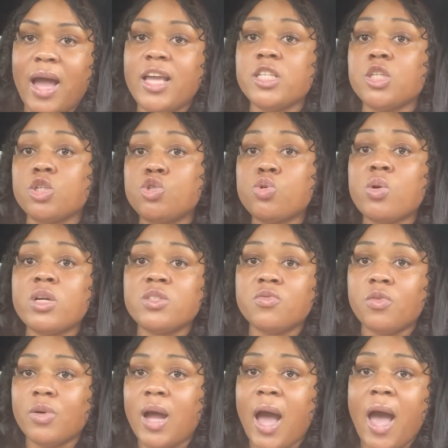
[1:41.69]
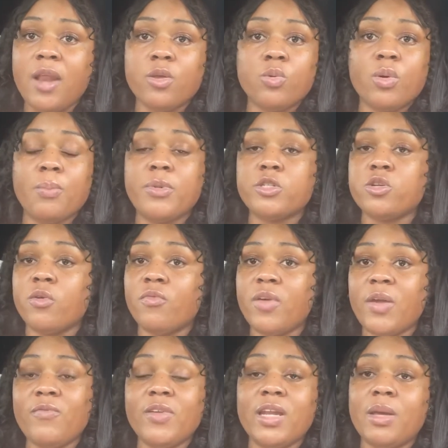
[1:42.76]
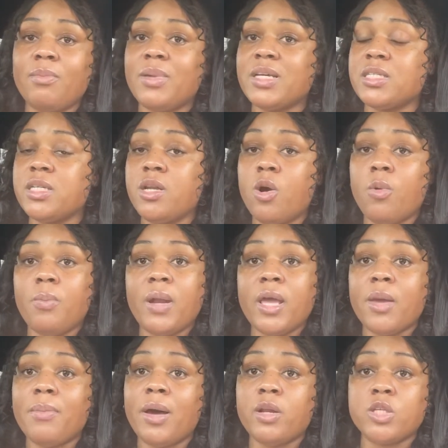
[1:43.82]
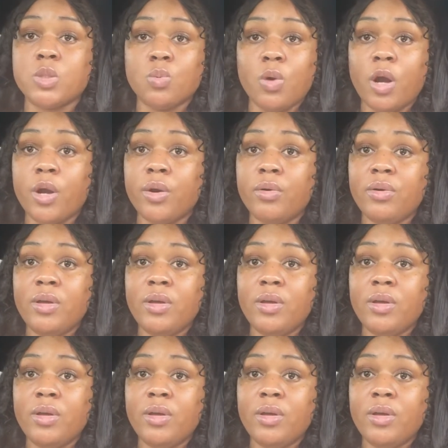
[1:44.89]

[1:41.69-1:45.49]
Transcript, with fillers: He's a trustful God. You can put your faith in him because he don't play about his word.